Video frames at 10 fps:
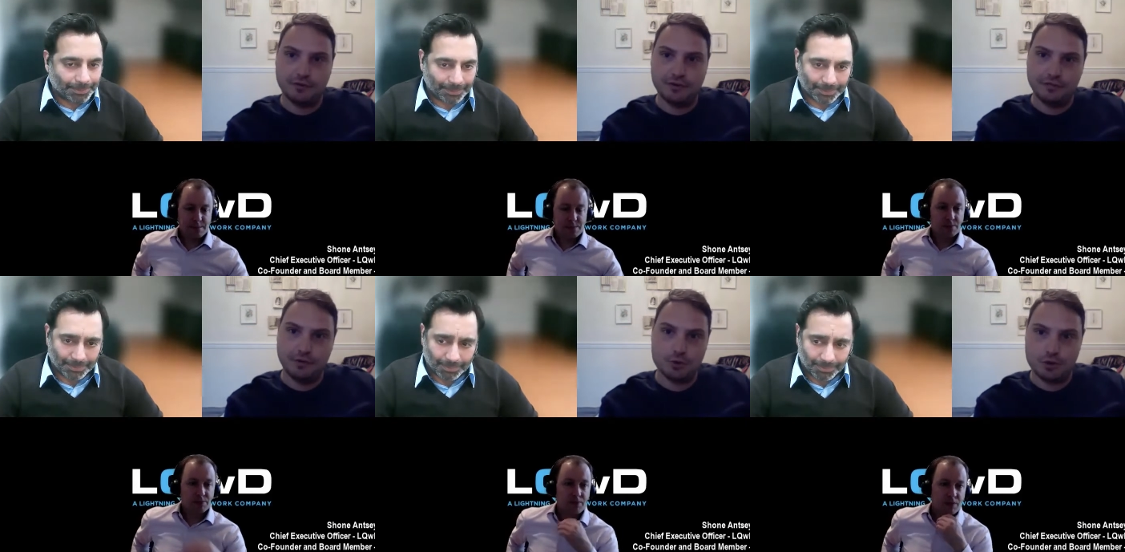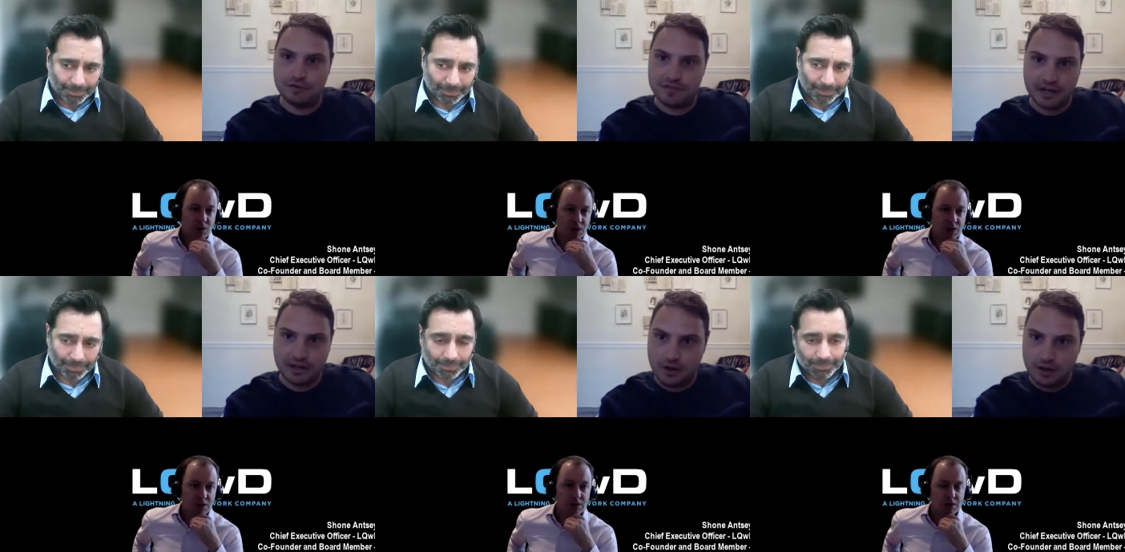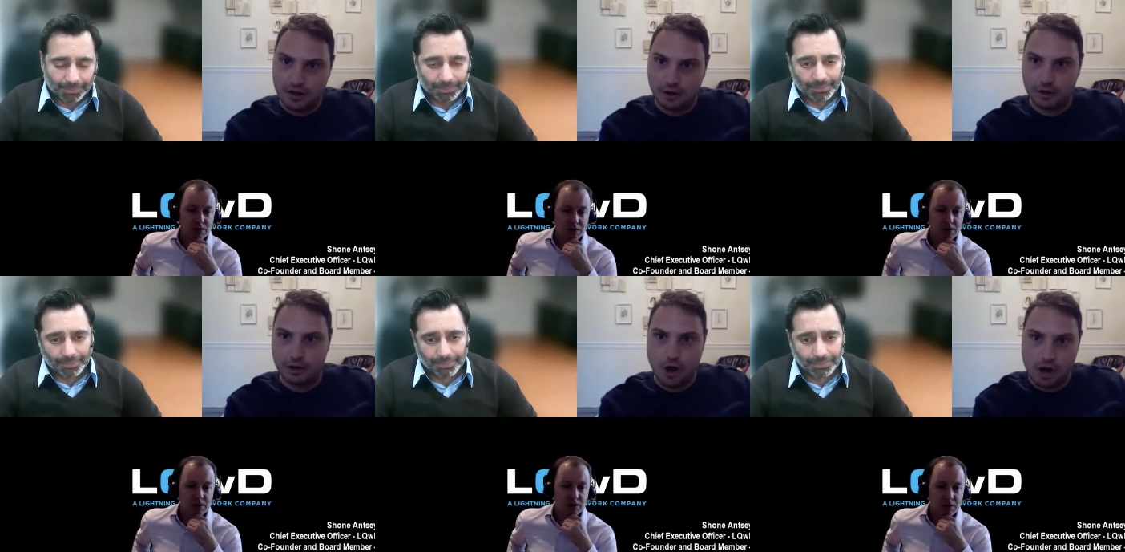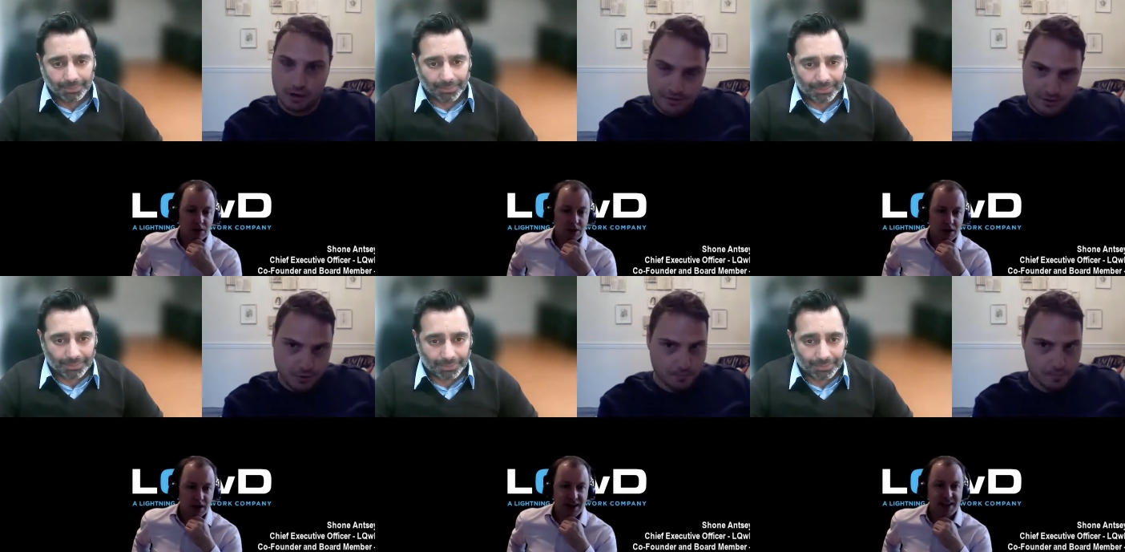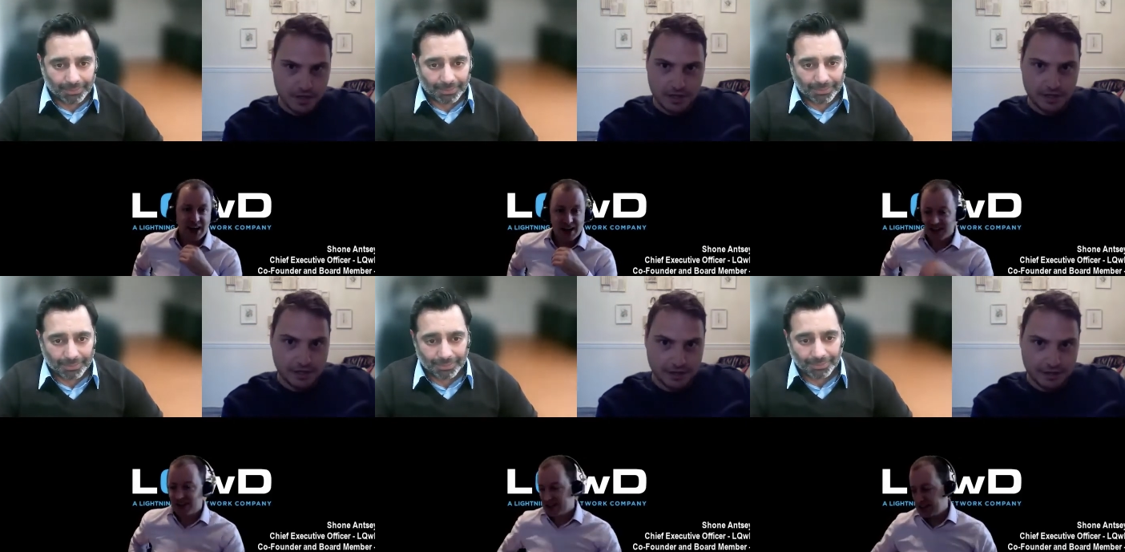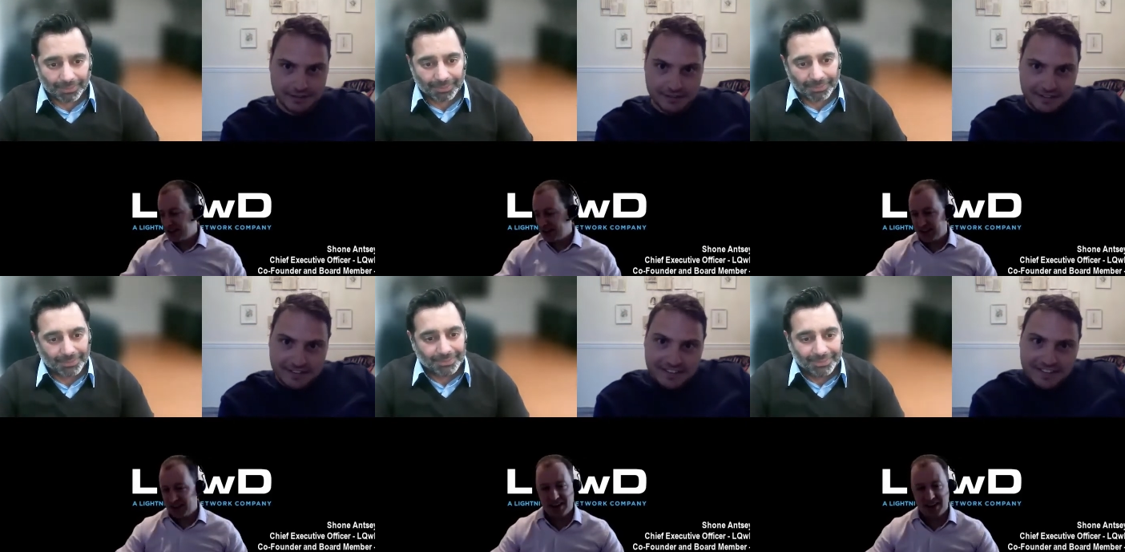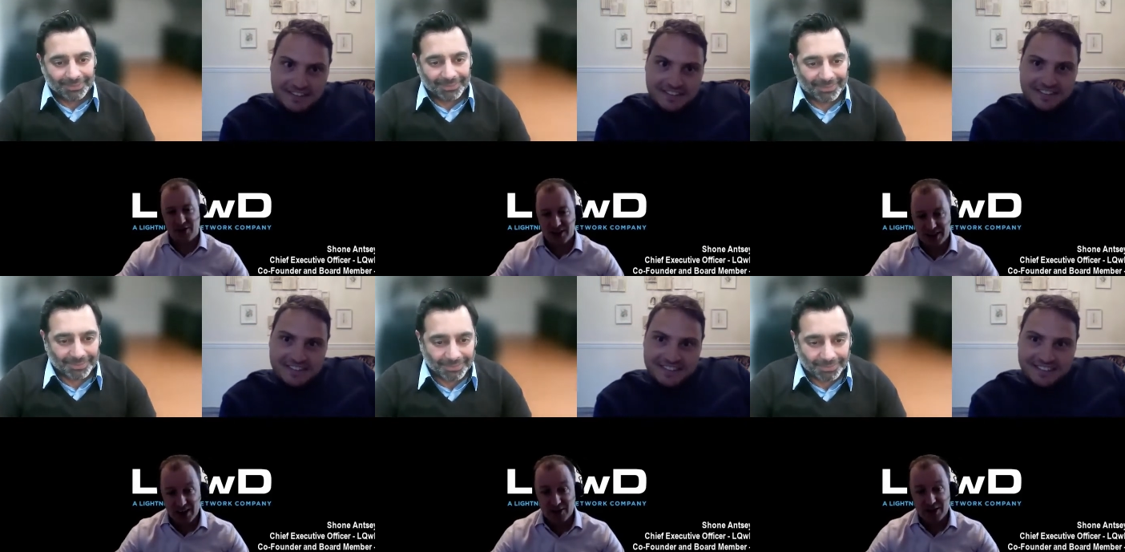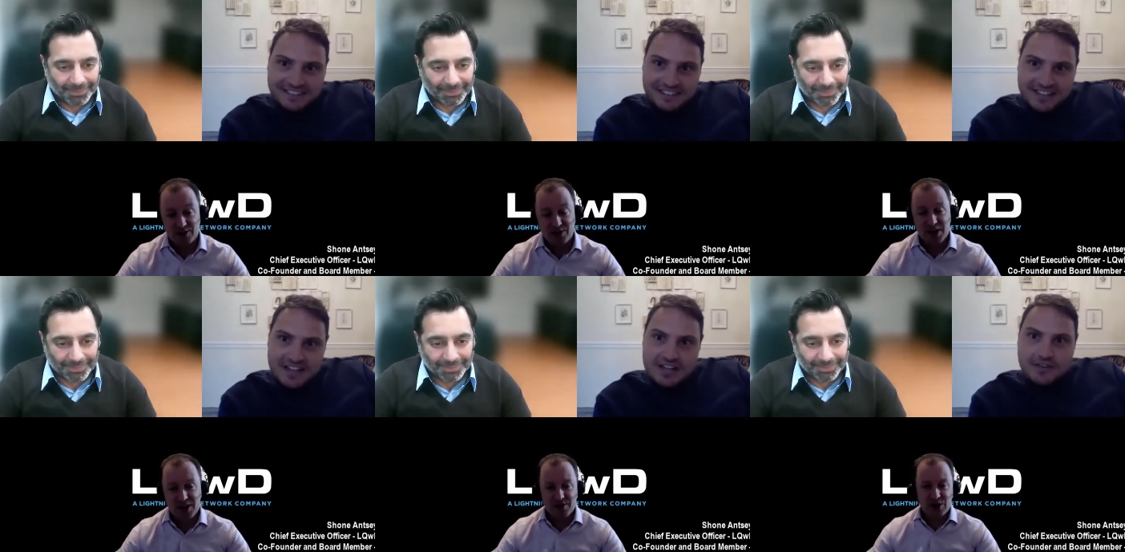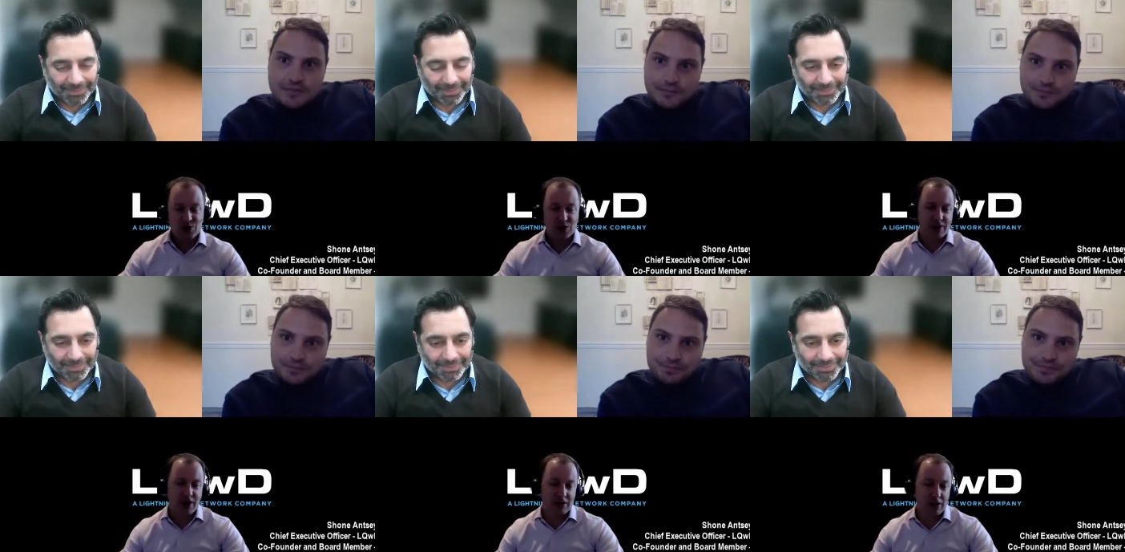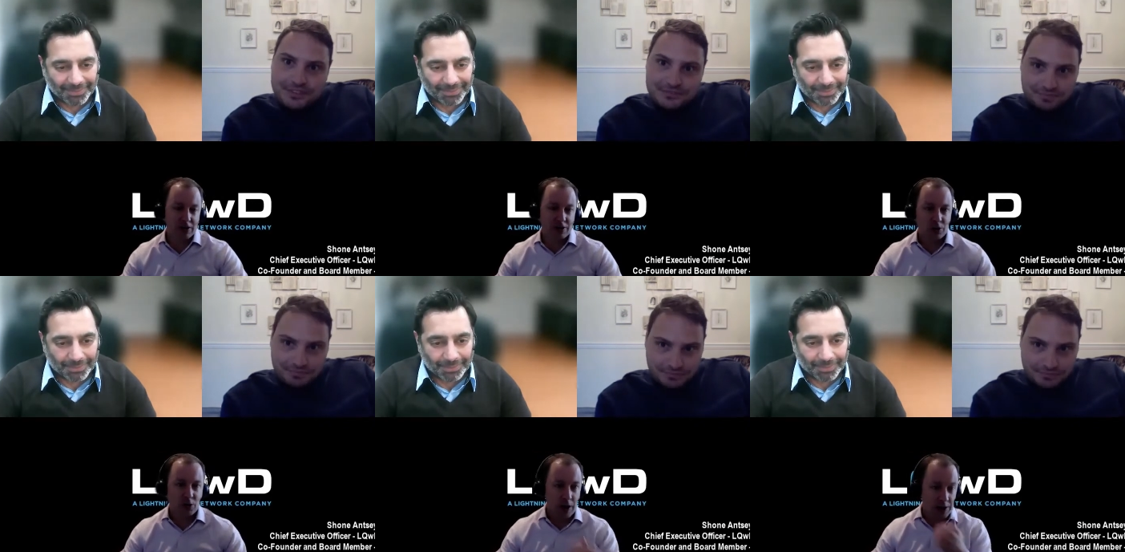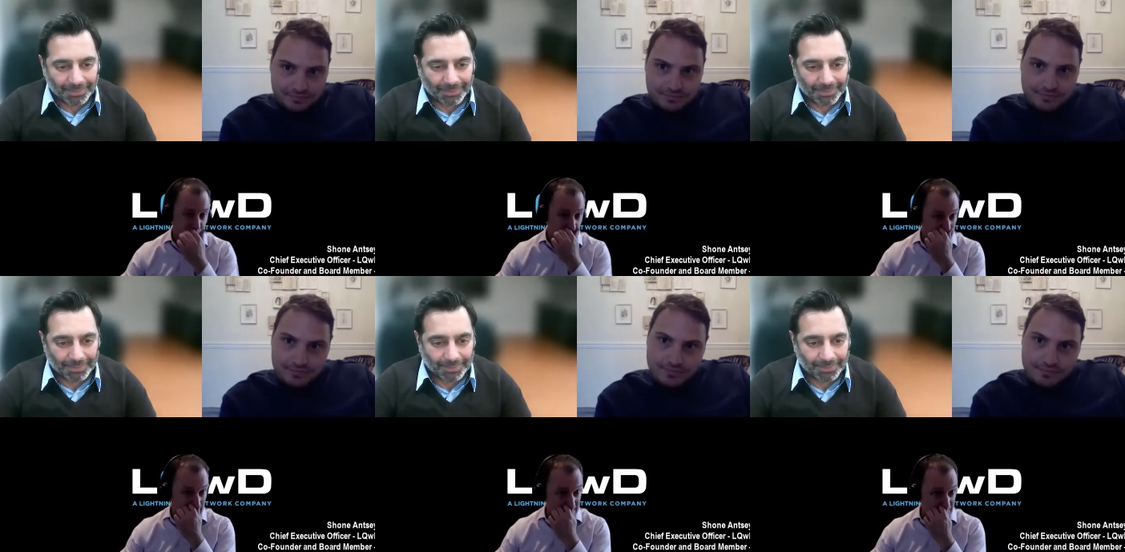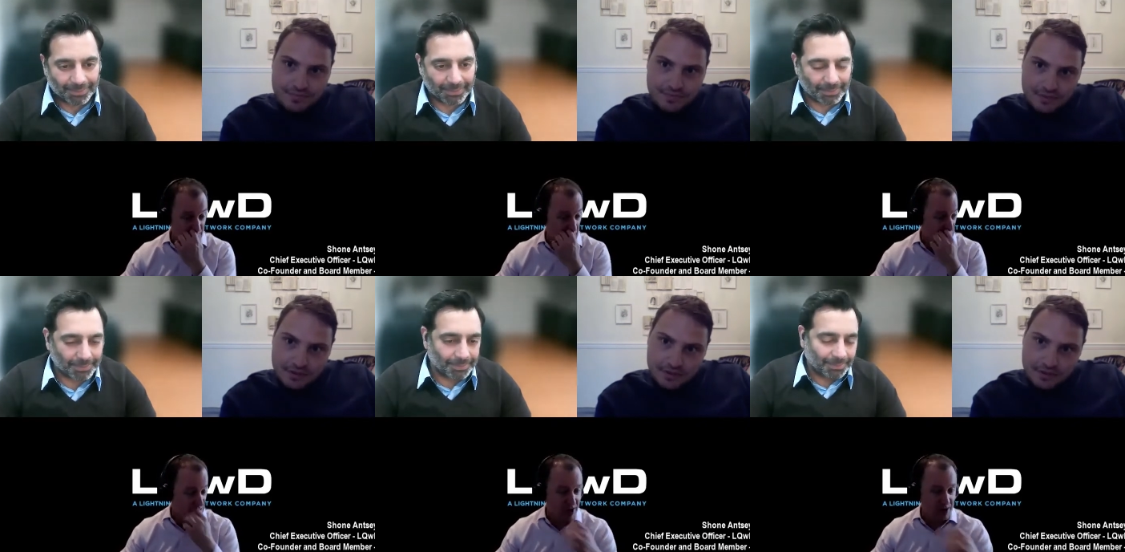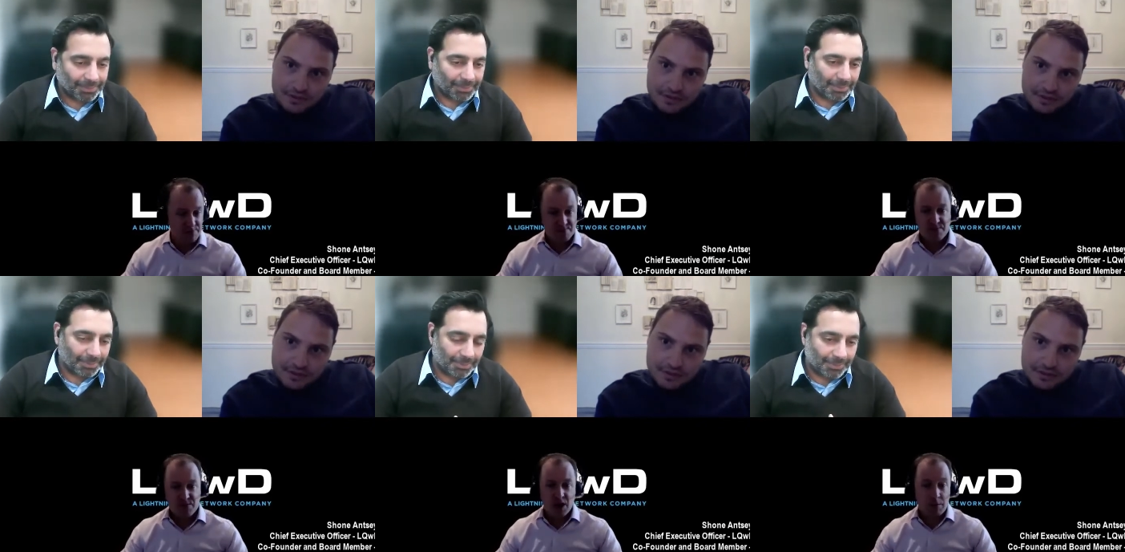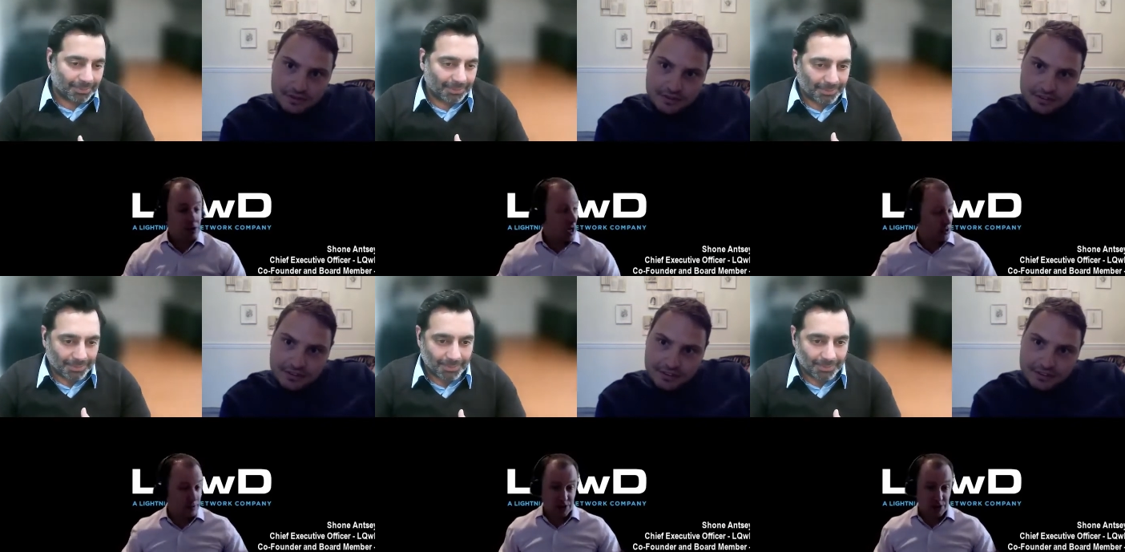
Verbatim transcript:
Speaker 1: the future of tech all, all along. So
Speaker 2: yes, definitely, definitely future of tech all along, no question. I actually remember, uh, I'm actually just